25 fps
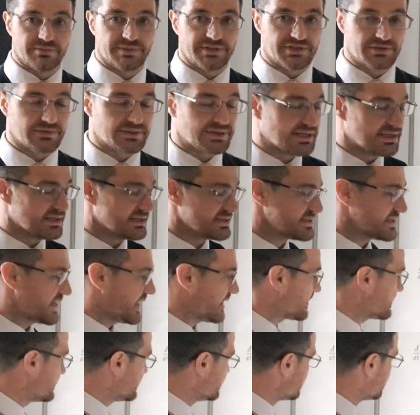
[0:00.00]
doing in a
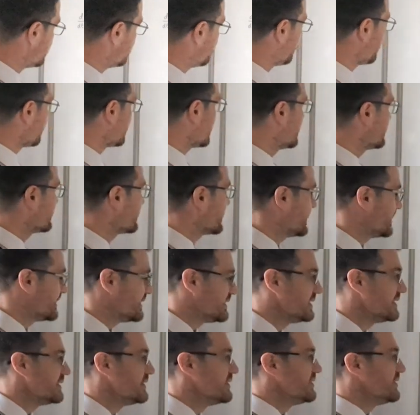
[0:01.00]
second. Okay.
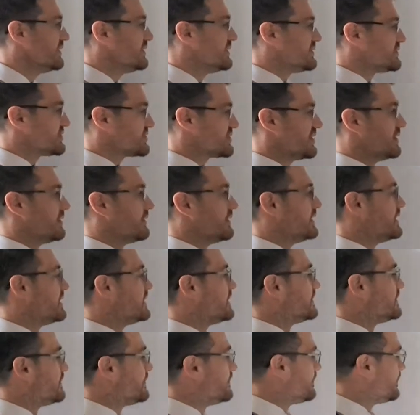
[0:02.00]
So
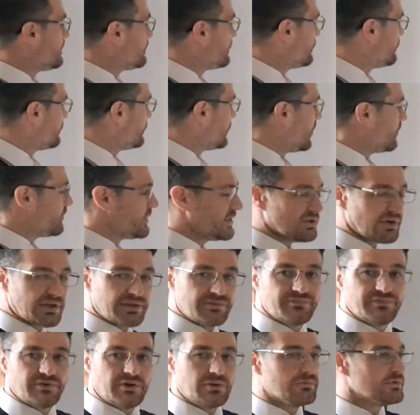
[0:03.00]
what we're looking
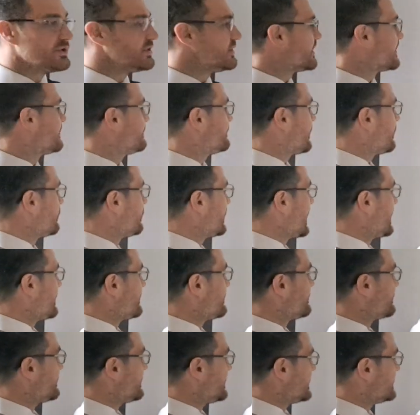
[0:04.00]
for where
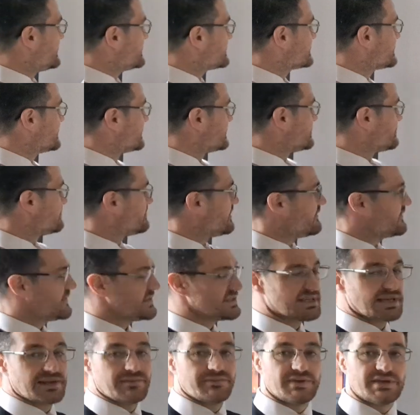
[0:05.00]
the
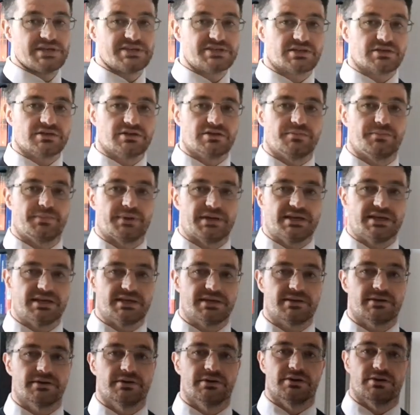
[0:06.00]
derivative is going to
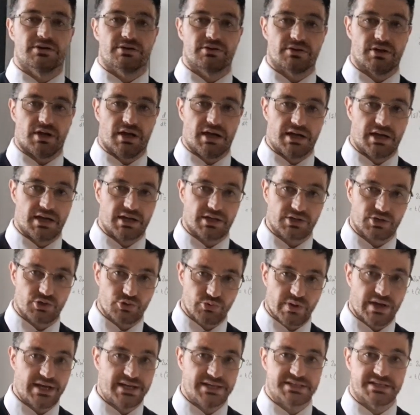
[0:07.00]
be
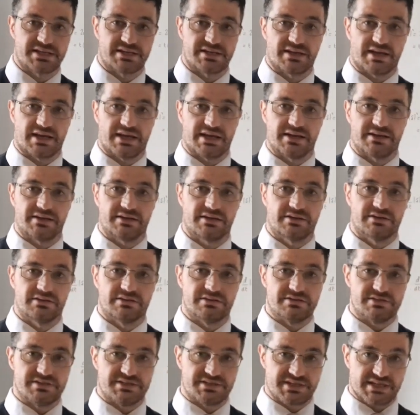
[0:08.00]
greater than
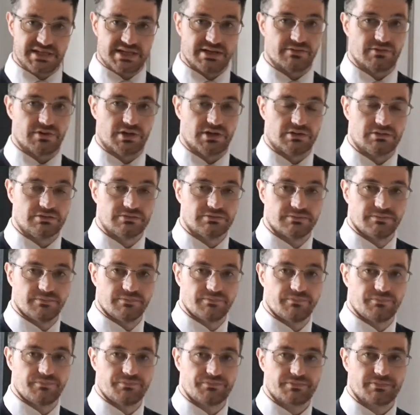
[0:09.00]
0.
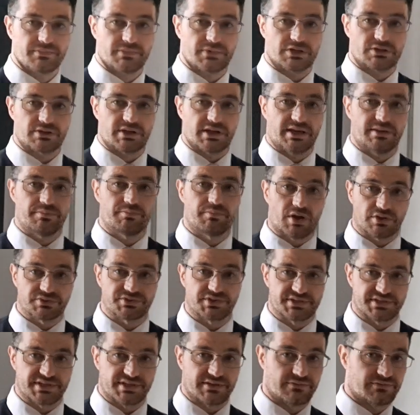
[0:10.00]
Okay,
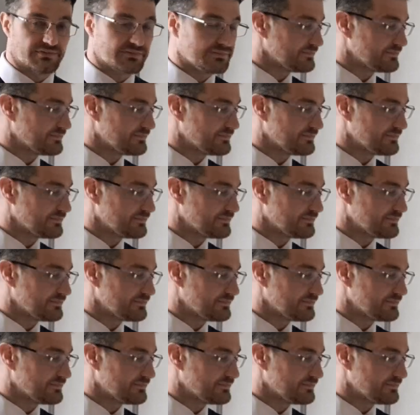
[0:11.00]
positive.